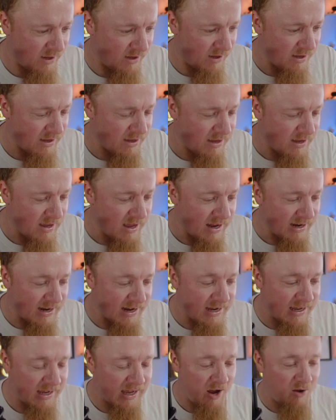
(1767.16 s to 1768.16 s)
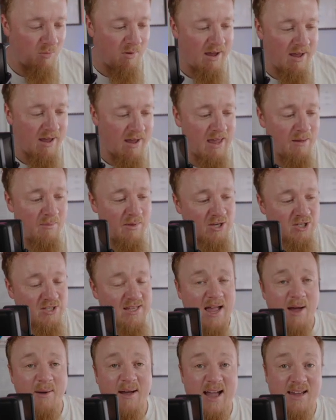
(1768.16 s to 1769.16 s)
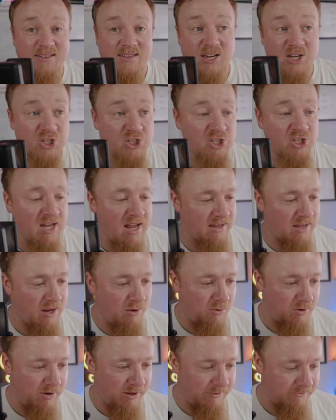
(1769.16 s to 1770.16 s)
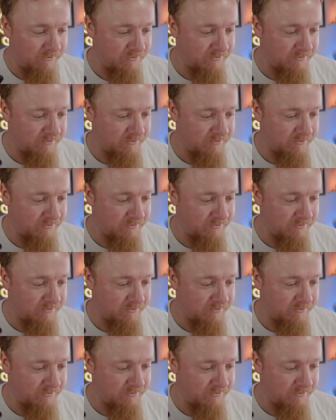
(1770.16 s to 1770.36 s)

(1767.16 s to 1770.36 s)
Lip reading: it. And there you go. My image now has a shadow on it.